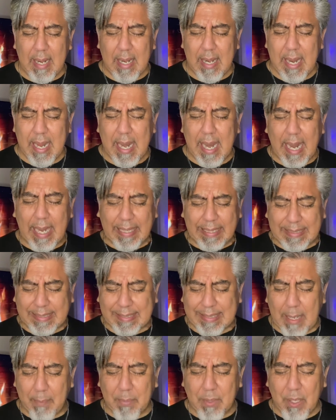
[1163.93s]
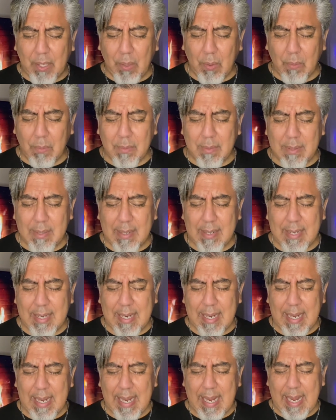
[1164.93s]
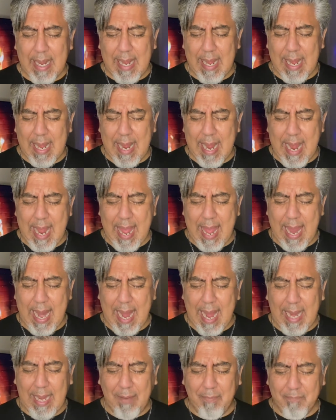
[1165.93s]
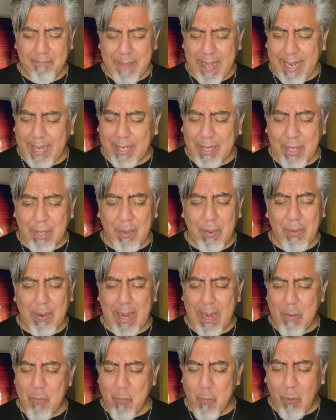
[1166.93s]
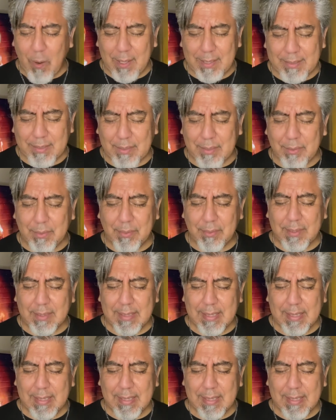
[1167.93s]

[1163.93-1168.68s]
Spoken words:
and I accept you, and I want you